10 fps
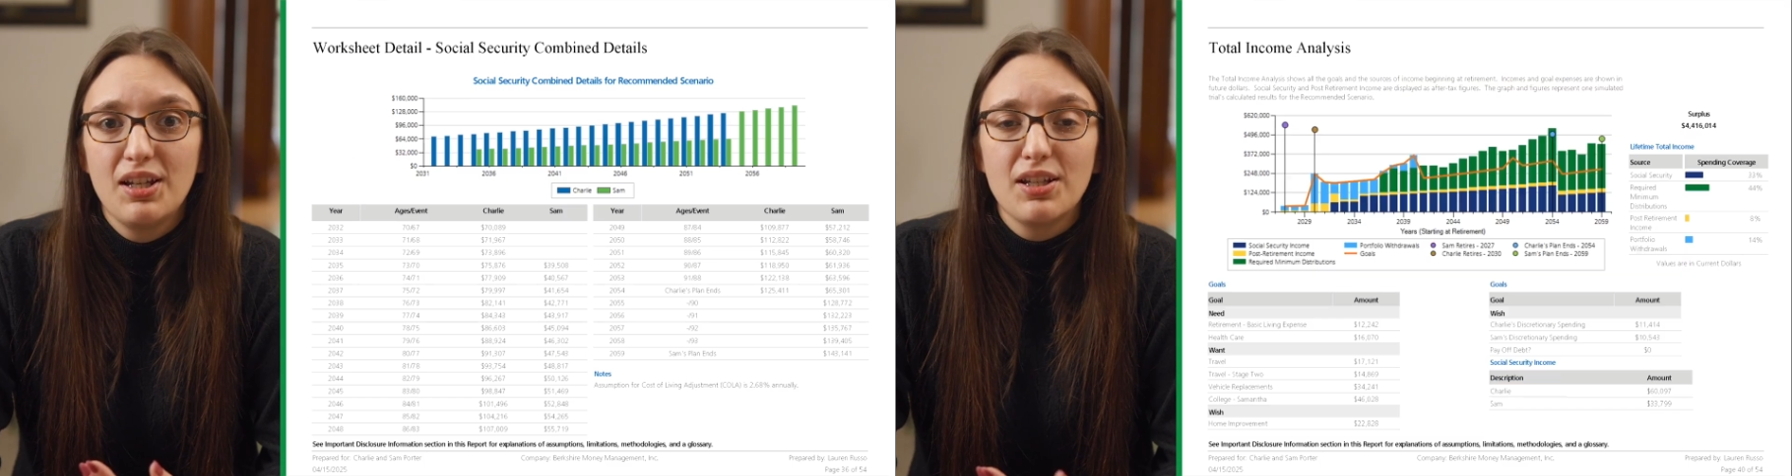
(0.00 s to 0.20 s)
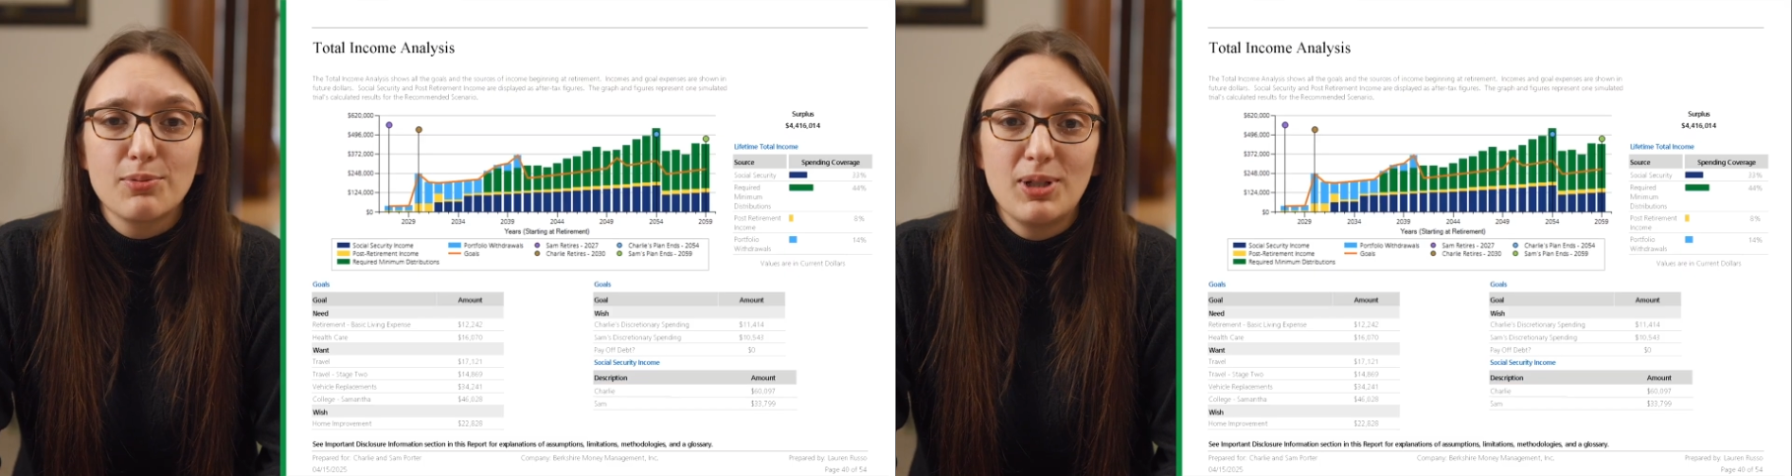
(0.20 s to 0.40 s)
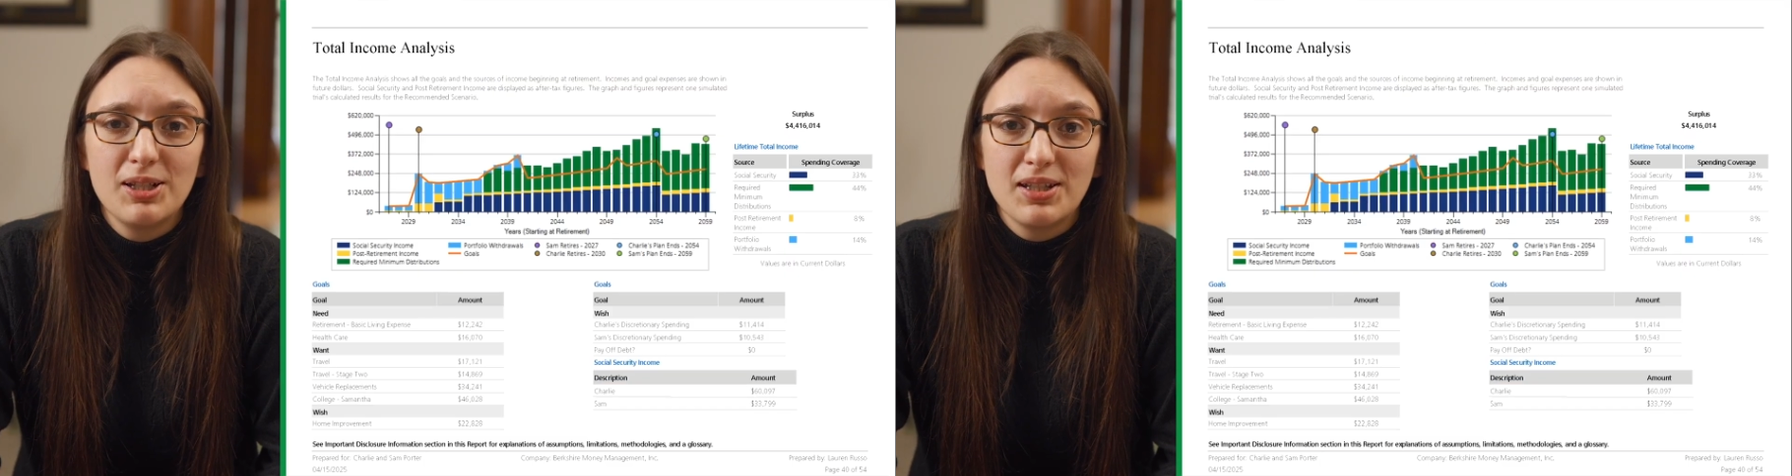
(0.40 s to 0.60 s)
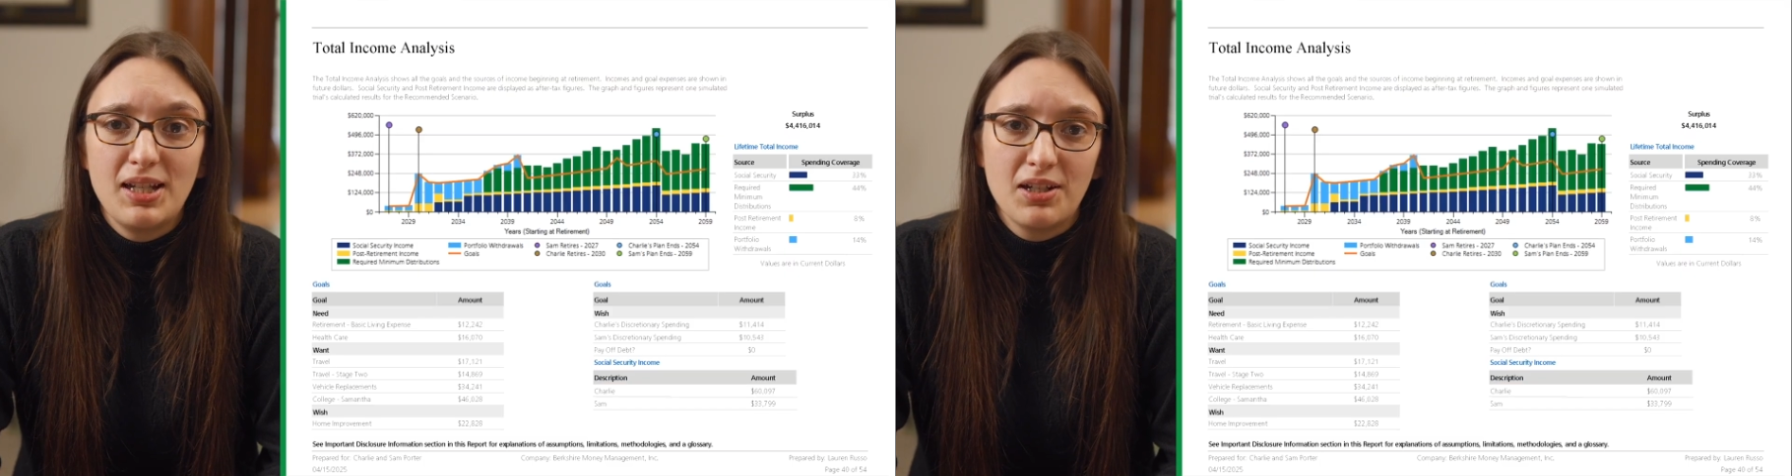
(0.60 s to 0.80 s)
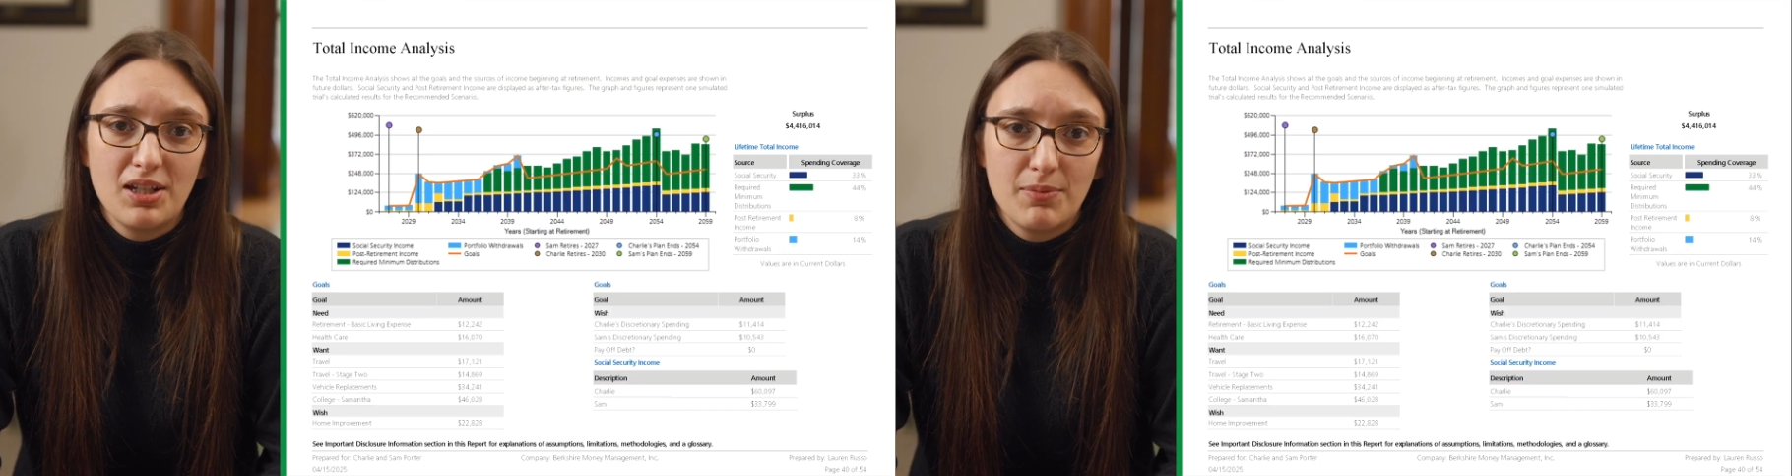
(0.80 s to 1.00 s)
as well as an
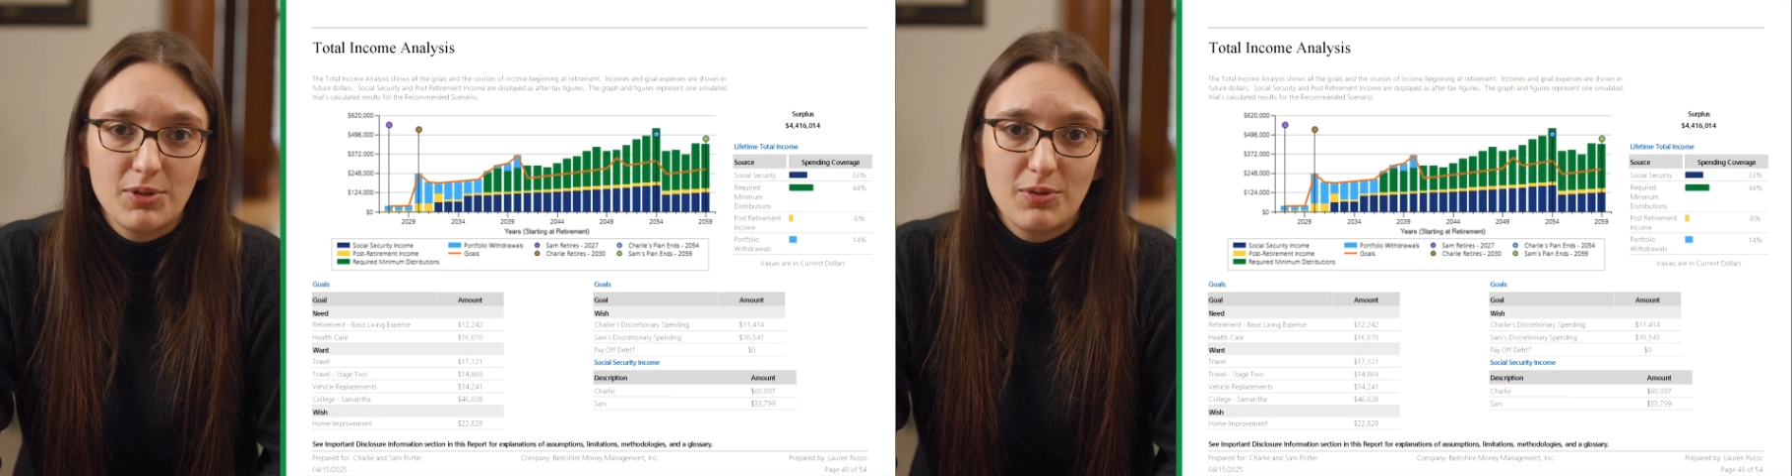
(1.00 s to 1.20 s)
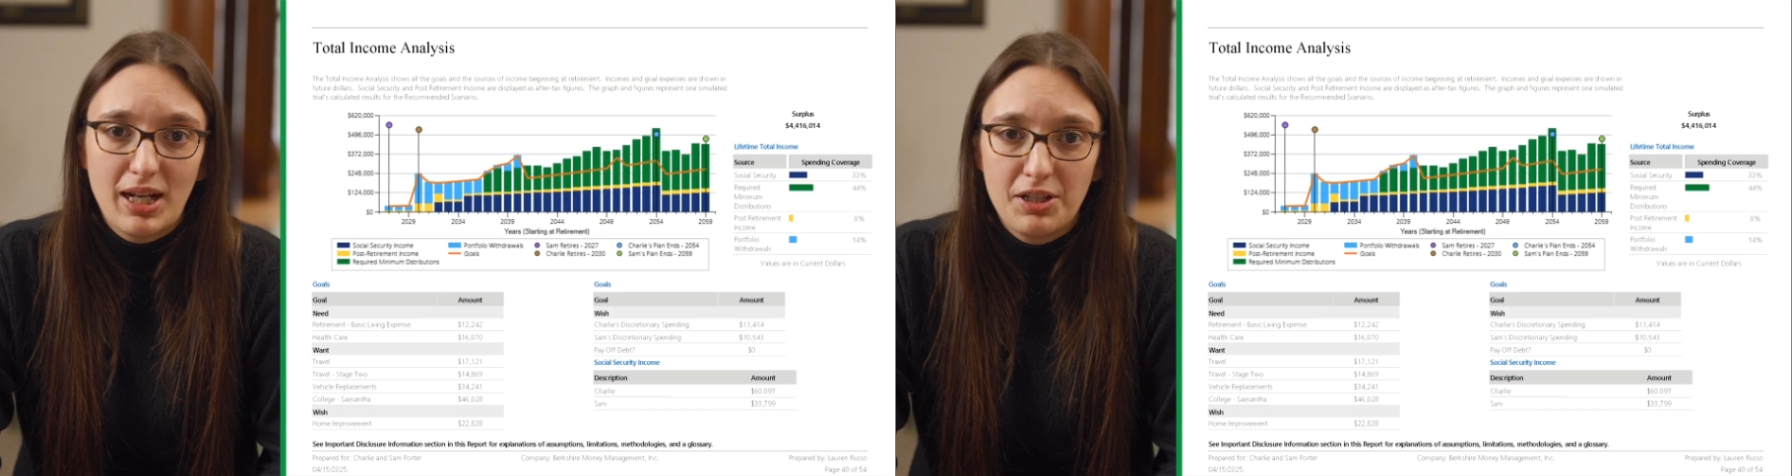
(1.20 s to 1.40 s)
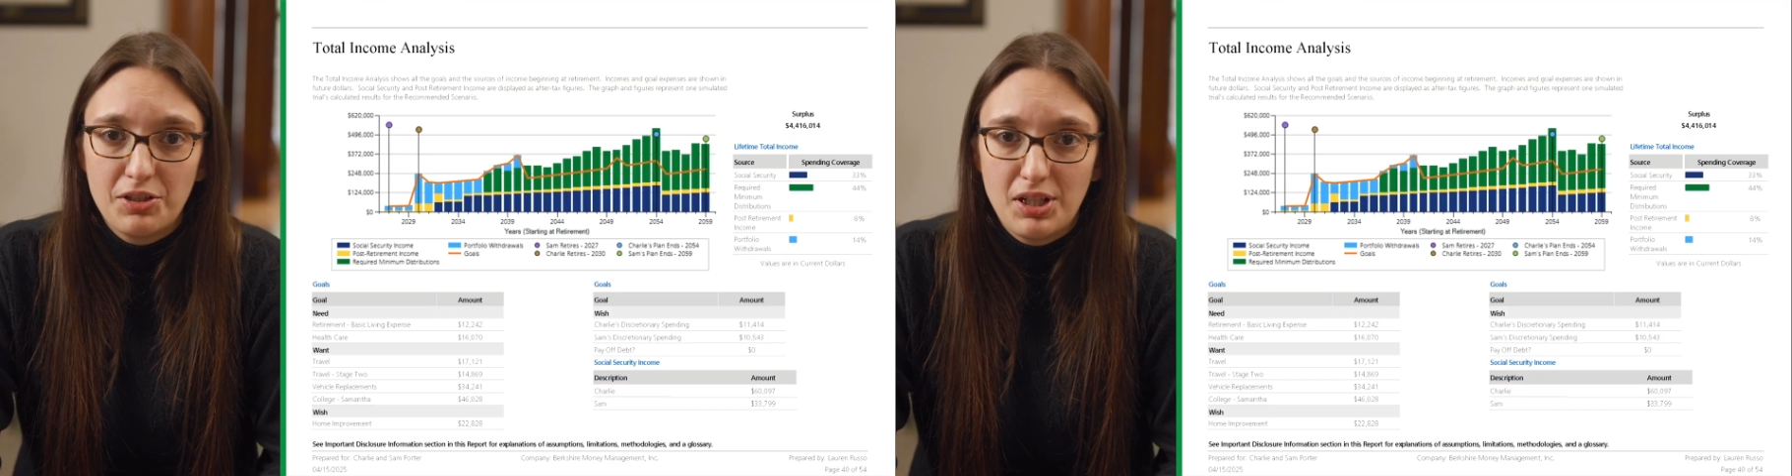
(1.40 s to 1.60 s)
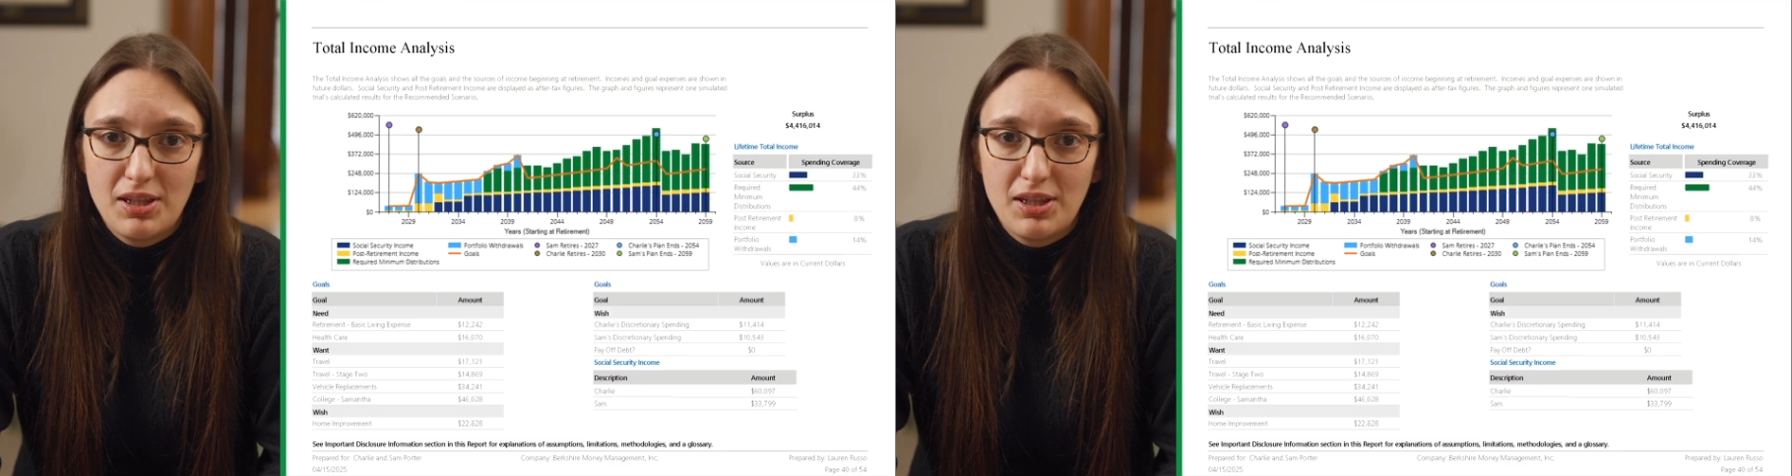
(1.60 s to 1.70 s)
income strategy